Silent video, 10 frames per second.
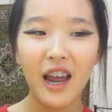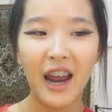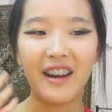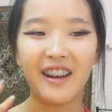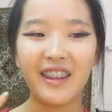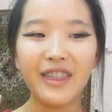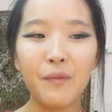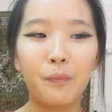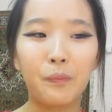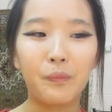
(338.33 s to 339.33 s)
in
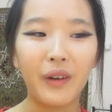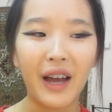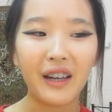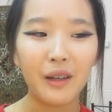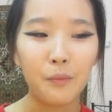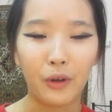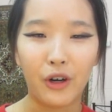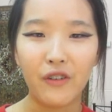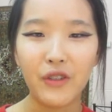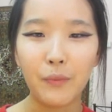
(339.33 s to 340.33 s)
the like
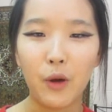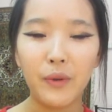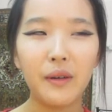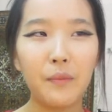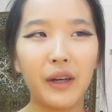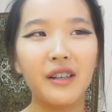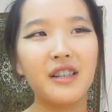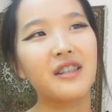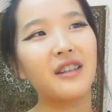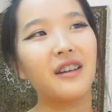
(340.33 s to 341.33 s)
blur of the moment,
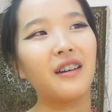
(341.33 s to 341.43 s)
because